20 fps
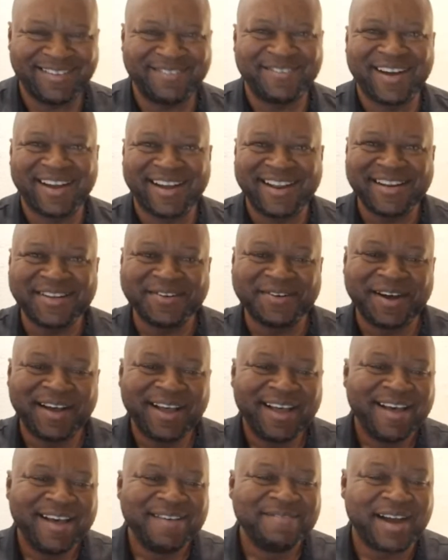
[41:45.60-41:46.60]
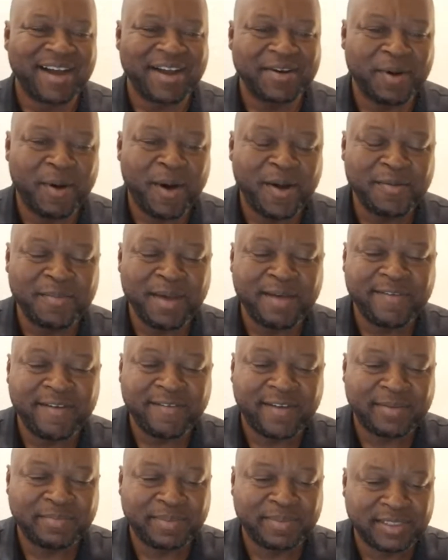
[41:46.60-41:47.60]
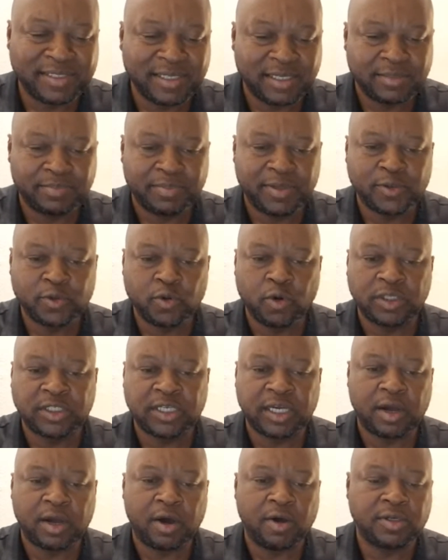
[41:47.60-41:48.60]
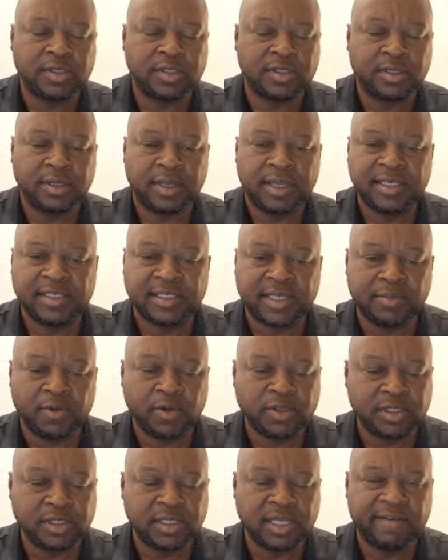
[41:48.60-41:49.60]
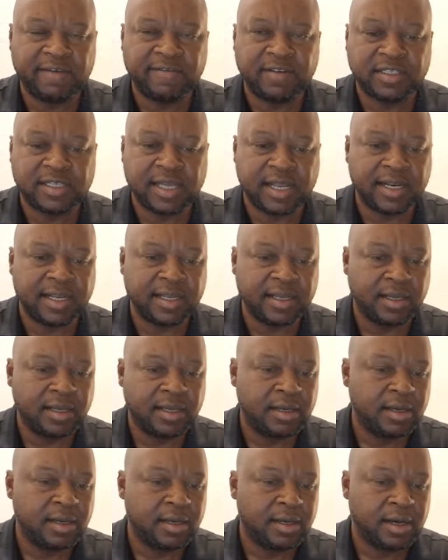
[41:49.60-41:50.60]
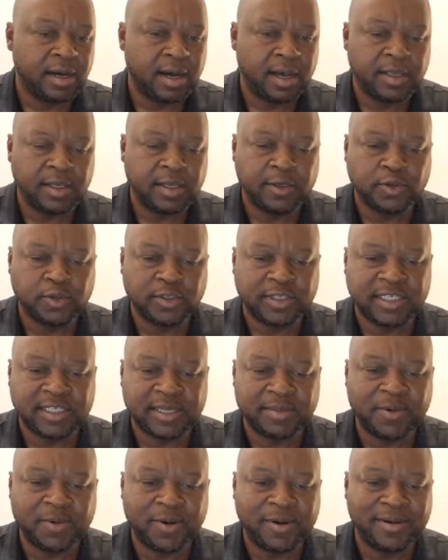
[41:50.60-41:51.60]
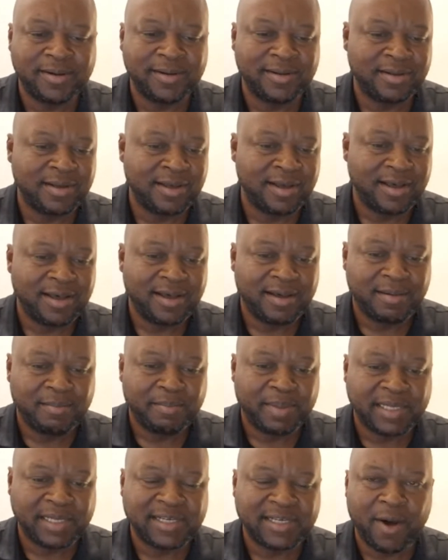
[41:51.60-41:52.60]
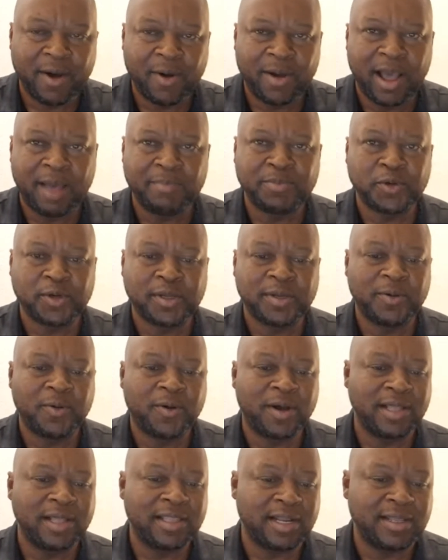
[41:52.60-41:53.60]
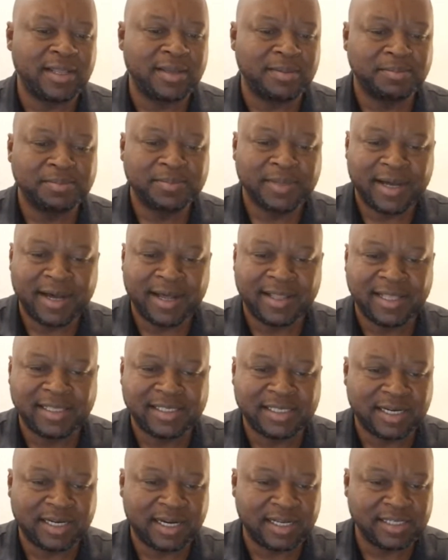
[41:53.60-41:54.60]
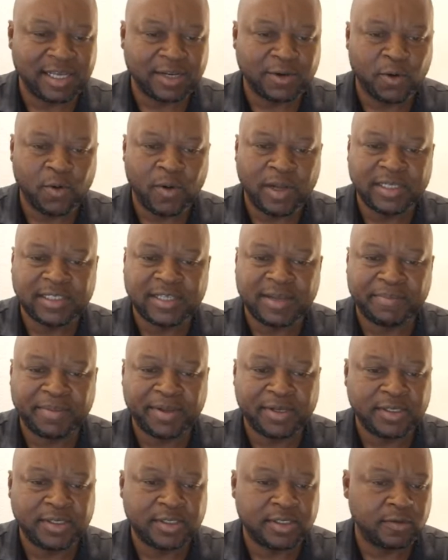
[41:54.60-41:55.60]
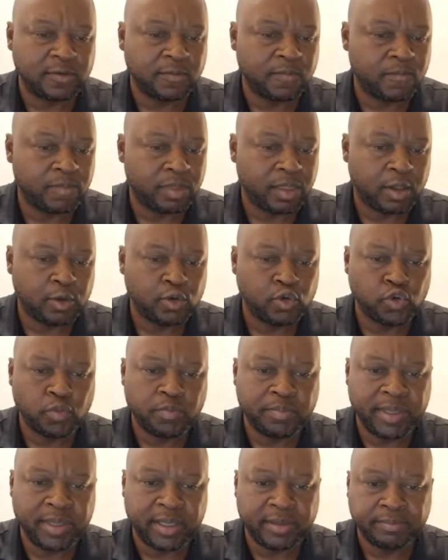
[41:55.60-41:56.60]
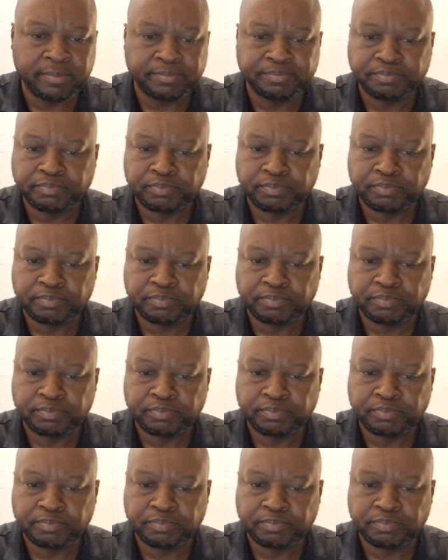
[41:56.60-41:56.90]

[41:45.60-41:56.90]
Makandiwa, one of my favorite preachers. Please go check out his sermons every Sunday. He issues a sermon. But now I'm talking longer than him. That's crazy. I don't know what has happened to me.